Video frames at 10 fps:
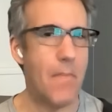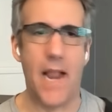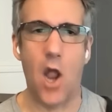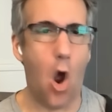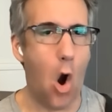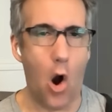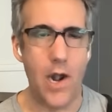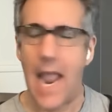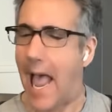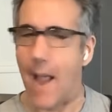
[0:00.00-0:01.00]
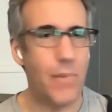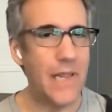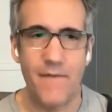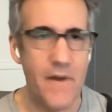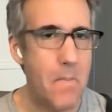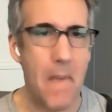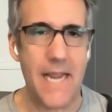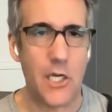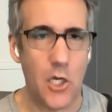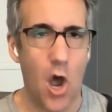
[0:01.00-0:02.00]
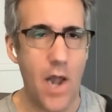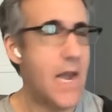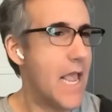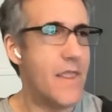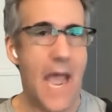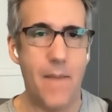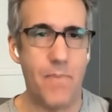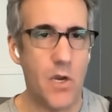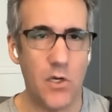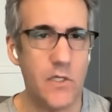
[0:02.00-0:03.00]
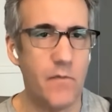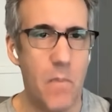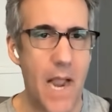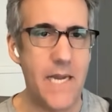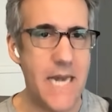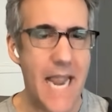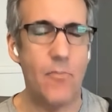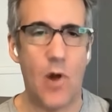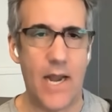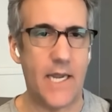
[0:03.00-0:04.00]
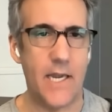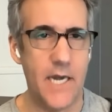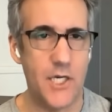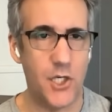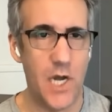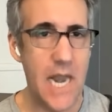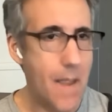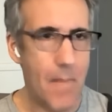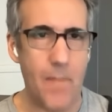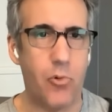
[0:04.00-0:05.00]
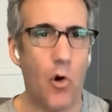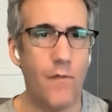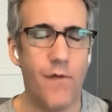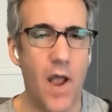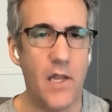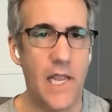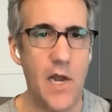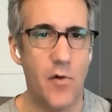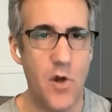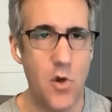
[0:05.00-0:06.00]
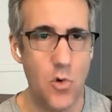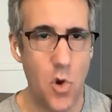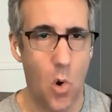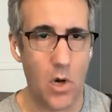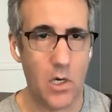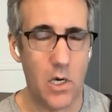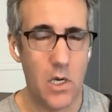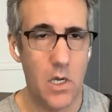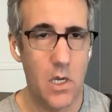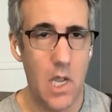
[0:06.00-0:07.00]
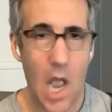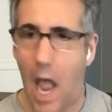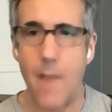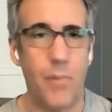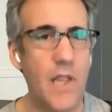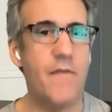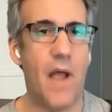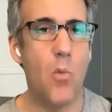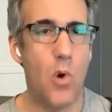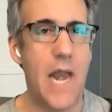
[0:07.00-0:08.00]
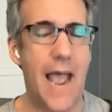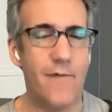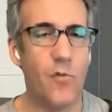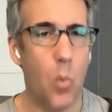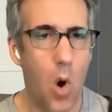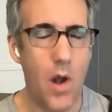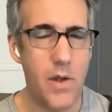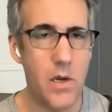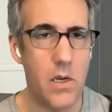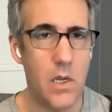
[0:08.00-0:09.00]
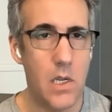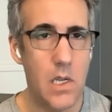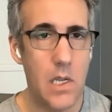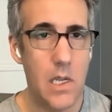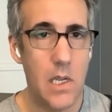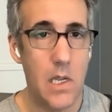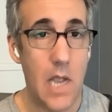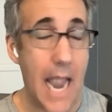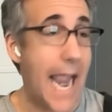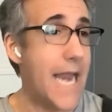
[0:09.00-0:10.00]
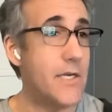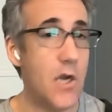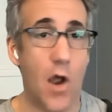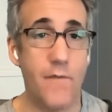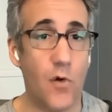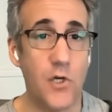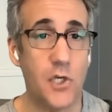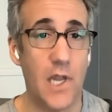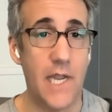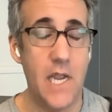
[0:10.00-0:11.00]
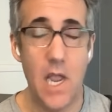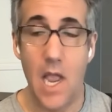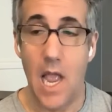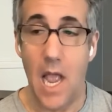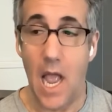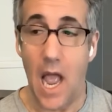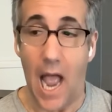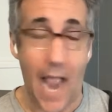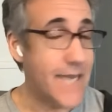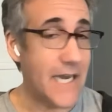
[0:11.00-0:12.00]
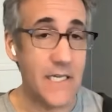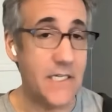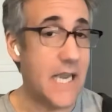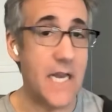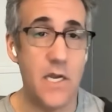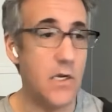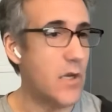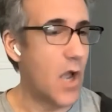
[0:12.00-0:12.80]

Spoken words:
in my heart, I believe it in my gut that because of my name recognition, my profile here in New York, I believe I would have won. And unfortunately, as I said